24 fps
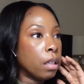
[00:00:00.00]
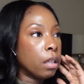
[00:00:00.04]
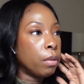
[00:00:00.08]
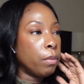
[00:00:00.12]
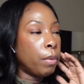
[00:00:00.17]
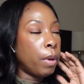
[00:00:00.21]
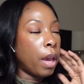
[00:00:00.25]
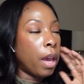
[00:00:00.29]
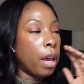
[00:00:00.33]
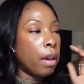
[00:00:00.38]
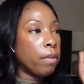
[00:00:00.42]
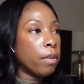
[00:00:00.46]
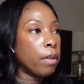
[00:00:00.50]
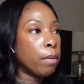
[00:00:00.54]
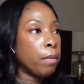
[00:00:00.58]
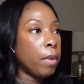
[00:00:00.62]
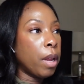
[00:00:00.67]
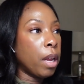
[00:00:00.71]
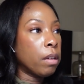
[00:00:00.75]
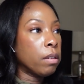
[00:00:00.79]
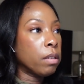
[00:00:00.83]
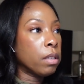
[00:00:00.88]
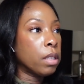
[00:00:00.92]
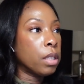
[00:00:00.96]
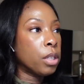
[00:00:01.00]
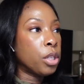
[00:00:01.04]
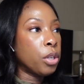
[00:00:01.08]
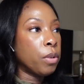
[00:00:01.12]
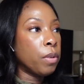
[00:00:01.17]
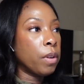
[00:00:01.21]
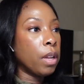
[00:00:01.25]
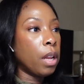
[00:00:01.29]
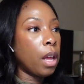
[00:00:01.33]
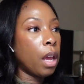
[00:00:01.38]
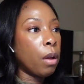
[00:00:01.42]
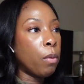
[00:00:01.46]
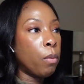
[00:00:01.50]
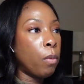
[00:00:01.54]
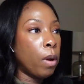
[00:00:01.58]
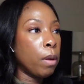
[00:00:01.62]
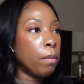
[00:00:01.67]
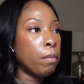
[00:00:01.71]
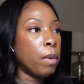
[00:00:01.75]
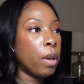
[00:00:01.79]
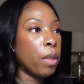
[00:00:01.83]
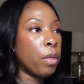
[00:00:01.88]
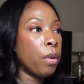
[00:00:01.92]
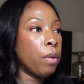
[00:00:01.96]
The way I have them now is it's showing like
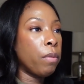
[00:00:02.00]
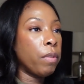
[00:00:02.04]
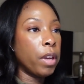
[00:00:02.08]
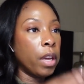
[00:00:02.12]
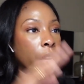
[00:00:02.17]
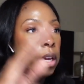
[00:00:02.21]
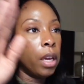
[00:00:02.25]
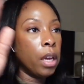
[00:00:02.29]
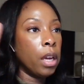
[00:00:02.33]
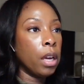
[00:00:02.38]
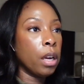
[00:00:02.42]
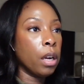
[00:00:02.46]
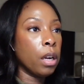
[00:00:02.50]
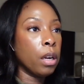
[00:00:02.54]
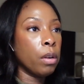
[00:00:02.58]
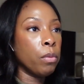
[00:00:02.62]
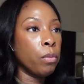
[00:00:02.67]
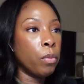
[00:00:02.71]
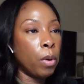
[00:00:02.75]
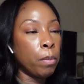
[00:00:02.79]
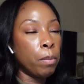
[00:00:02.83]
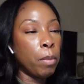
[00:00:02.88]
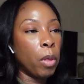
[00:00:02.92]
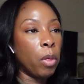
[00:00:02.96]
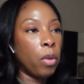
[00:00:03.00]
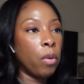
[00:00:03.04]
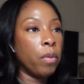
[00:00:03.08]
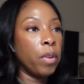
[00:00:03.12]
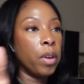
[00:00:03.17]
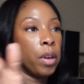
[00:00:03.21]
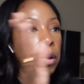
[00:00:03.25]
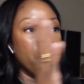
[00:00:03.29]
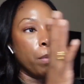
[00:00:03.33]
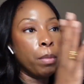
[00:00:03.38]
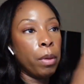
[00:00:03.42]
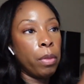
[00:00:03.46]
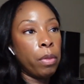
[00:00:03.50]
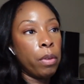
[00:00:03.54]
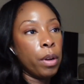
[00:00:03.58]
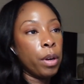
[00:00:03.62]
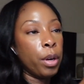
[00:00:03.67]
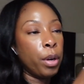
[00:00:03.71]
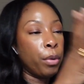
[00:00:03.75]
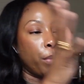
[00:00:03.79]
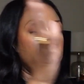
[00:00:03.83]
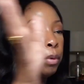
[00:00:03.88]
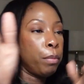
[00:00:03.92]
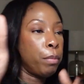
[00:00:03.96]
1 month over here, 1 month over here, but
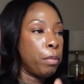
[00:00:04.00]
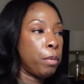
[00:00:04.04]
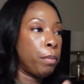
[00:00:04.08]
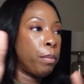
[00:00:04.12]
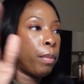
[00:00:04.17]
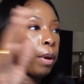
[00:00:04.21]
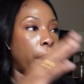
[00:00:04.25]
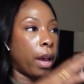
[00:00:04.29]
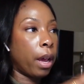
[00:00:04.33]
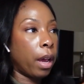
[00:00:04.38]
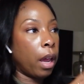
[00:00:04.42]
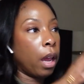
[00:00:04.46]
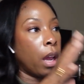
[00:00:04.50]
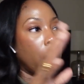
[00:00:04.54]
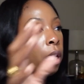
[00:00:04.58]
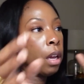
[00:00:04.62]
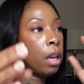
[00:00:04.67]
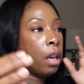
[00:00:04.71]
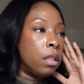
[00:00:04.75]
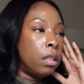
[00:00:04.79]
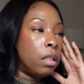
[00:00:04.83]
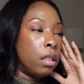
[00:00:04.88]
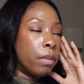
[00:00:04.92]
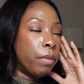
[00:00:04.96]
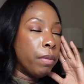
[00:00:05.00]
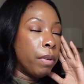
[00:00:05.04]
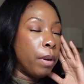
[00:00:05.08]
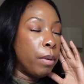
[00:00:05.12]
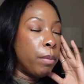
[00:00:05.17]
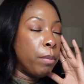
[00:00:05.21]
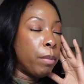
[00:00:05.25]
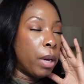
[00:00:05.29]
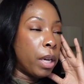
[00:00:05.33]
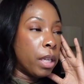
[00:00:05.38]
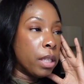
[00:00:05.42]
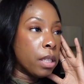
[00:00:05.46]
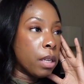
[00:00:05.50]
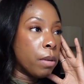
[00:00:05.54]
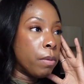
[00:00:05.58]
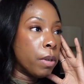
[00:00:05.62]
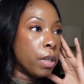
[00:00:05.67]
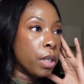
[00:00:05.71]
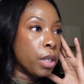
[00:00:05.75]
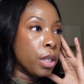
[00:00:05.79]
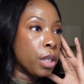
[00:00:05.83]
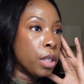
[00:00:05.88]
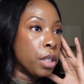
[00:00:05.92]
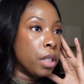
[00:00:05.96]
they're grouped by different months. I
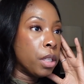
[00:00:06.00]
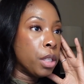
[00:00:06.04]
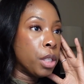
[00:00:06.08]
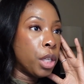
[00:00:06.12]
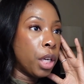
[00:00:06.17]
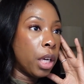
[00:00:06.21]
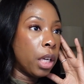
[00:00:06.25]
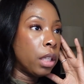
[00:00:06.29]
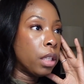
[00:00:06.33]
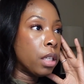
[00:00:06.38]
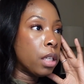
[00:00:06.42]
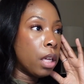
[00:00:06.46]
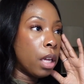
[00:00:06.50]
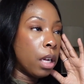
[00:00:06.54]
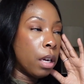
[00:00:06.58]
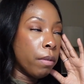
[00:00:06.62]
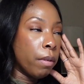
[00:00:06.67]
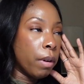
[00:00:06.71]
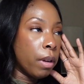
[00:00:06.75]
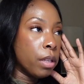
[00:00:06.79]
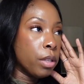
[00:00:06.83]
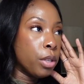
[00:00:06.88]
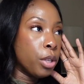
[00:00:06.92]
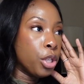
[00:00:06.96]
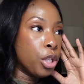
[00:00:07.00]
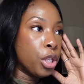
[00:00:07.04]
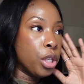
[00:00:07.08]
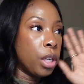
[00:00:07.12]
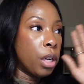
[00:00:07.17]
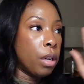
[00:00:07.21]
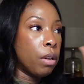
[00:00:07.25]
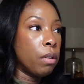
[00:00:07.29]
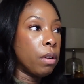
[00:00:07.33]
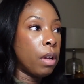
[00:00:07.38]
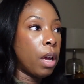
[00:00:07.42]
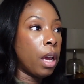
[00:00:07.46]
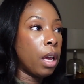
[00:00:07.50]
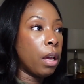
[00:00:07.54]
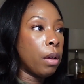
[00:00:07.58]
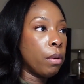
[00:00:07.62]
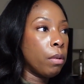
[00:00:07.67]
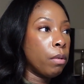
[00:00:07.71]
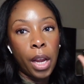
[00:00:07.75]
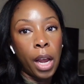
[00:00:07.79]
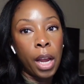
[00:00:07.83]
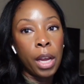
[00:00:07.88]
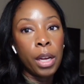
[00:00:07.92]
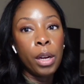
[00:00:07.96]
want to change that around to show, like,
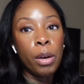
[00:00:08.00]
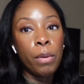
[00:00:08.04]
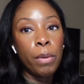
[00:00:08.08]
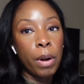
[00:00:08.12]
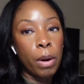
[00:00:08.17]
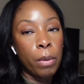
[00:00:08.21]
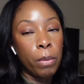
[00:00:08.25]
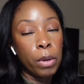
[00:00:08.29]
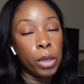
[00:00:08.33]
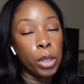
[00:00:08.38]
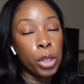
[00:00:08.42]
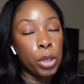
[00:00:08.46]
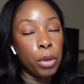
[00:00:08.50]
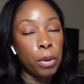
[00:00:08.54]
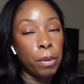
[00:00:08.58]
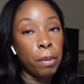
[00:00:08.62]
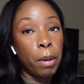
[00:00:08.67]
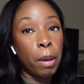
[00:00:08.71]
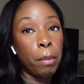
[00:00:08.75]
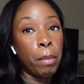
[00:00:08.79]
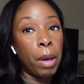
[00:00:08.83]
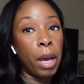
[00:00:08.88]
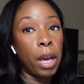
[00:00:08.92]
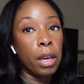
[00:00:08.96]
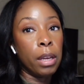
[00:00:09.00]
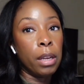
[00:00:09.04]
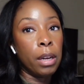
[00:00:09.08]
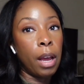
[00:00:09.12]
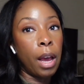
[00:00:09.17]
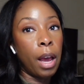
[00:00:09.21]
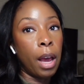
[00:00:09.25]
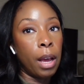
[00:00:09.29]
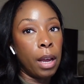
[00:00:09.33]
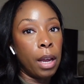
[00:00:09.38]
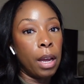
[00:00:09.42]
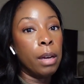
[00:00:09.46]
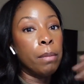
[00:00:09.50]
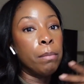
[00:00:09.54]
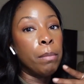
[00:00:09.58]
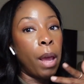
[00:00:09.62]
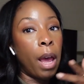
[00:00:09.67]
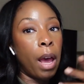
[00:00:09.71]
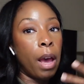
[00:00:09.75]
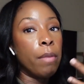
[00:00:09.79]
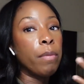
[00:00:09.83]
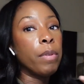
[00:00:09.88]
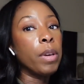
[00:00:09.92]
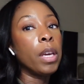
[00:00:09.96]
I know what I want to show in my mind. I am
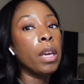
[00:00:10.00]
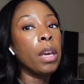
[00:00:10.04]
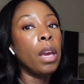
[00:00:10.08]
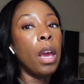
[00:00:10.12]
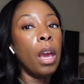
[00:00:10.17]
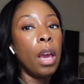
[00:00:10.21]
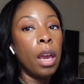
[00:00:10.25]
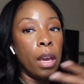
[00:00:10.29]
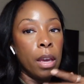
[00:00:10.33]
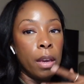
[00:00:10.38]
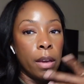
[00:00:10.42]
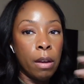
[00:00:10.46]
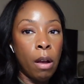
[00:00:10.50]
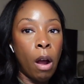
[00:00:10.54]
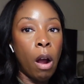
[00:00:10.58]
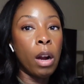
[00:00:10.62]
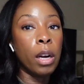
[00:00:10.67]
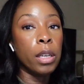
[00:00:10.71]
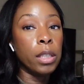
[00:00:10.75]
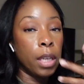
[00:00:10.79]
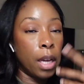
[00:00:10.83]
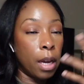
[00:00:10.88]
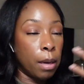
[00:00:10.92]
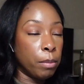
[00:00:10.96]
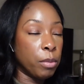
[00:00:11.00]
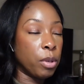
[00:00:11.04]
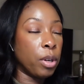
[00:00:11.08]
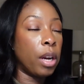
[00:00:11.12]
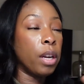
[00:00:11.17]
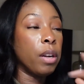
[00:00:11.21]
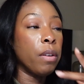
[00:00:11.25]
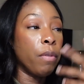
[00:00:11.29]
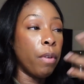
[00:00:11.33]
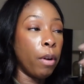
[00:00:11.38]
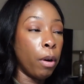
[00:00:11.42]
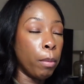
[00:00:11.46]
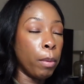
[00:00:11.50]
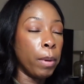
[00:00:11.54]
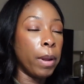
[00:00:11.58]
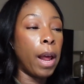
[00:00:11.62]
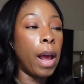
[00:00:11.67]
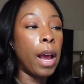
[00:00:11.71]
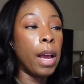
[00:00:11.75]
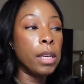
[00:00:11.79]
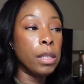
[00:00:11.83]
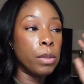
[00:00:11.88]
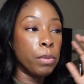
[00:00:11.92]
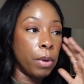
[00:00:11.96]
having a hard time trying to
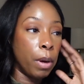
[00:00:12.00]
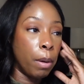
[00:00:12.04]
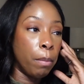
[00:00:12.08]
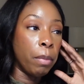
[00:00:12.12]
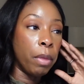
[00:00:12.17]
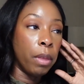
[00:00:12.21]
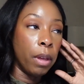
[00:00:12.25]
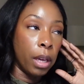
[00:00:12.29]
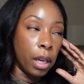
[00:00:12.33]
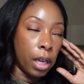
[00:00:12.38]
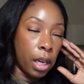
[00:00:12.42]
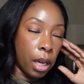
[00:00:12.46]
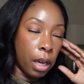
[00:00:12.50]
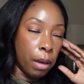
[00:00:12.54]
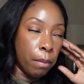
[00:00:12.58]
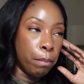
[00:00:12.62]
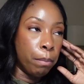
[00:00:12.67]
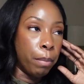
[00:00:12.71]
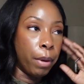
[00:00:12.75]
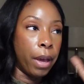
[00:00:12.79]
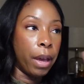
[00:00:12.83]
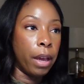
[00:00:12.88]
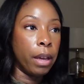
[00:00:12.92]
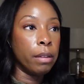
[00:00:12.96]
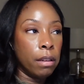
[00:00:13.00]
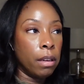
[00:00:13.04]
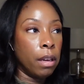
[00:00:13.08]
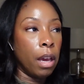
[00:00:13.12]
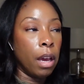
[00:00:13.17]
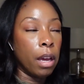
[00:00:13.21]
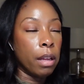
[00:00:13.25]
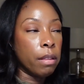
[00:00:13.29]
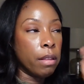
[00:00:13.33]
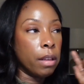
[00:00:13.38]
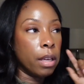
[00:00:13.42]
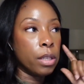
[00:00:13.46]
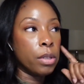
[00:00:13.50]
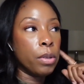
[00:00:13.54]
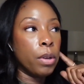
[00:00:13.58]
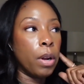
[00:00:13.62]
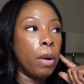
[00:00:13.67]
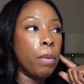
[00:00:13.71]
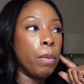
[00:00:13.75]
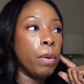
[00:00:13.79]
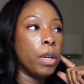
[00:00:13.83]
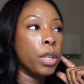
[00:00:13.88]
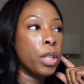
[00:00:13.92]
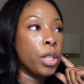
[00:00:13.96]
verbalize what I'm thinking, but yeah, that's what
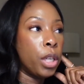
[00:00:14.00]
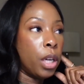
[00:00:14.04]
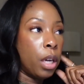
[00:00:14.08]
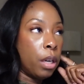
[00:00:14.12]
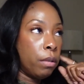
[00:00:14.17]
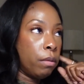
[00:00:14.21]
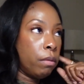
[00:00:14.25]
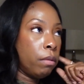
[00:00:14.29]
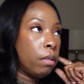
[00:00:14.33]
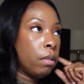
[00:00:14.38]
I want to show.